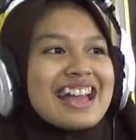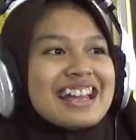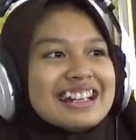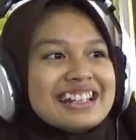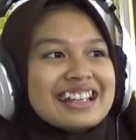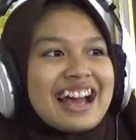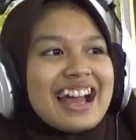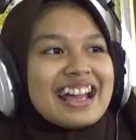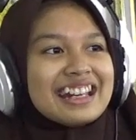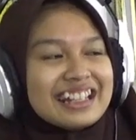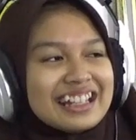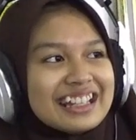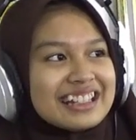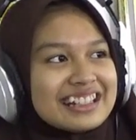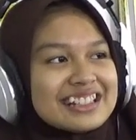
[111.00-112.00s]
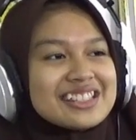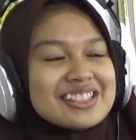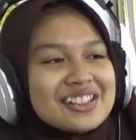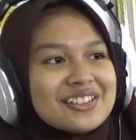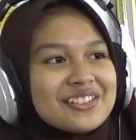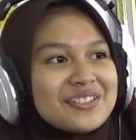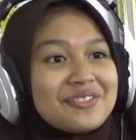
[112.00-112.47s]
And I need
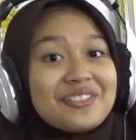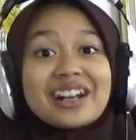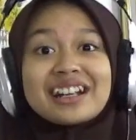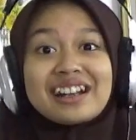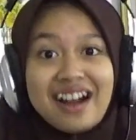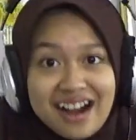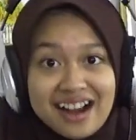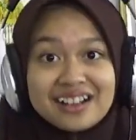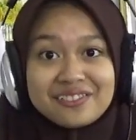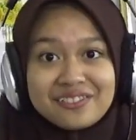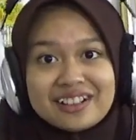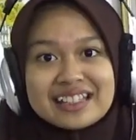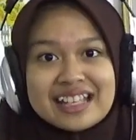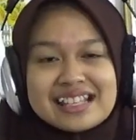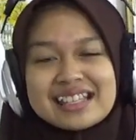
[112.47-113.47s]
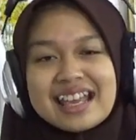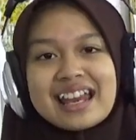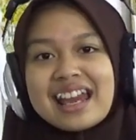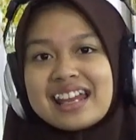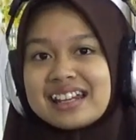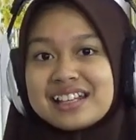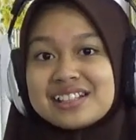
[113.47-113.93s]
to work hard for this,
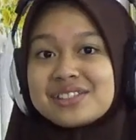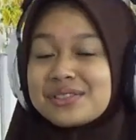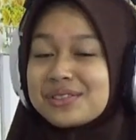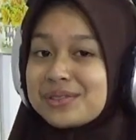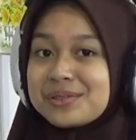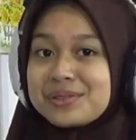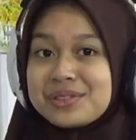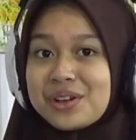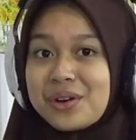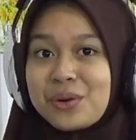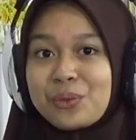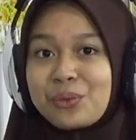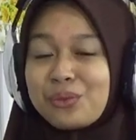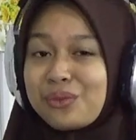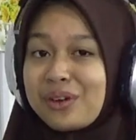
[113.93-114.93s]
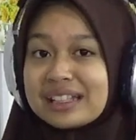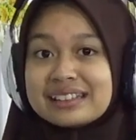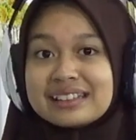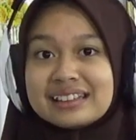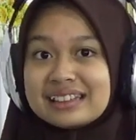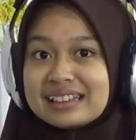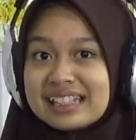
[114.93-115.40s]
and I need to know what
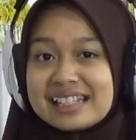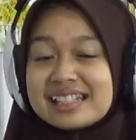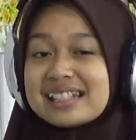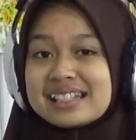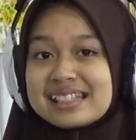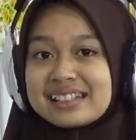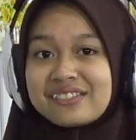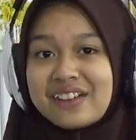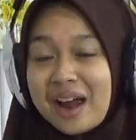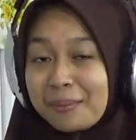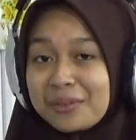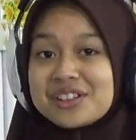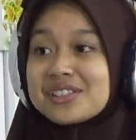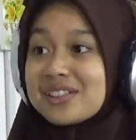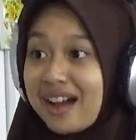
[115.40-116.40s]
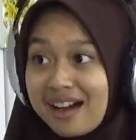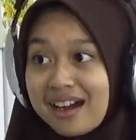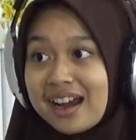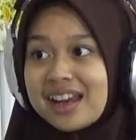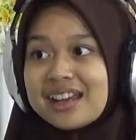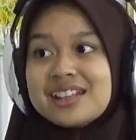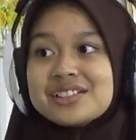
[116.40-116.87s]
these grammars
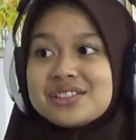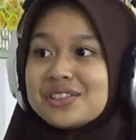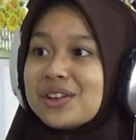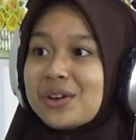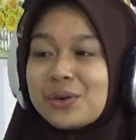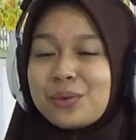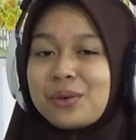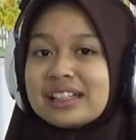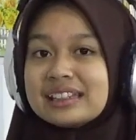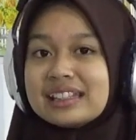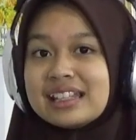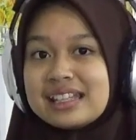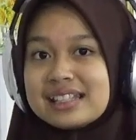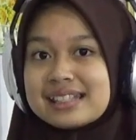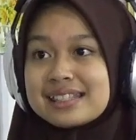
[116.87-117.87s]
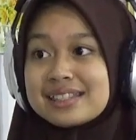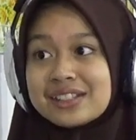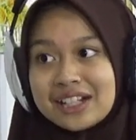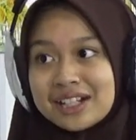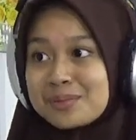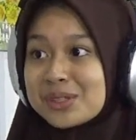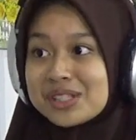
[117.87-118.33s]
are, I need to know what these
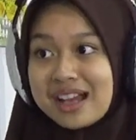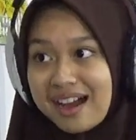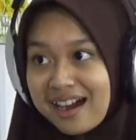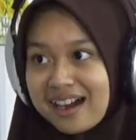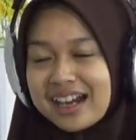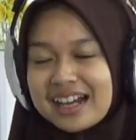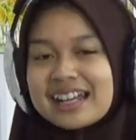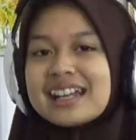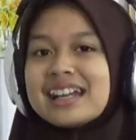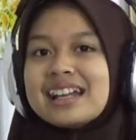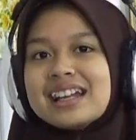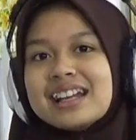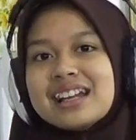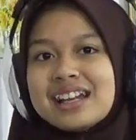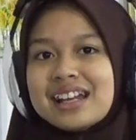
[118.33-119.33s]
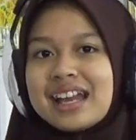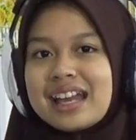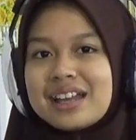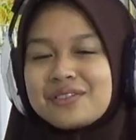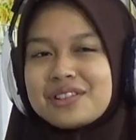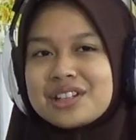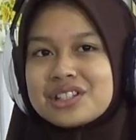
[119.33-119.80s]
terms are,
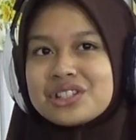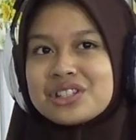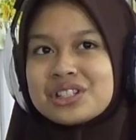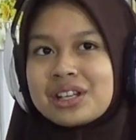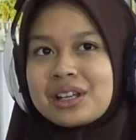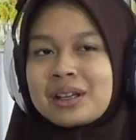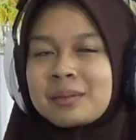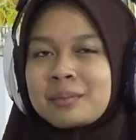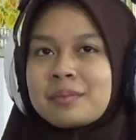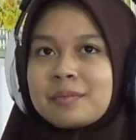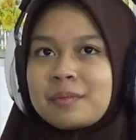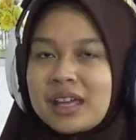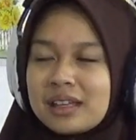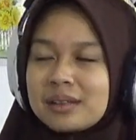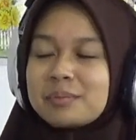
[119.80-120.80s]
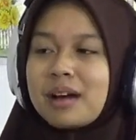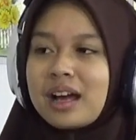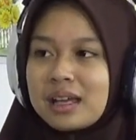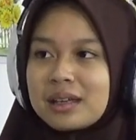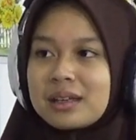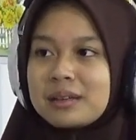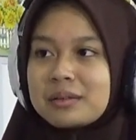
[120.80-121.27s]
which made
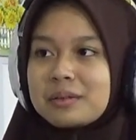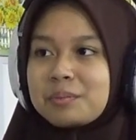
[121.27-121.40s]
my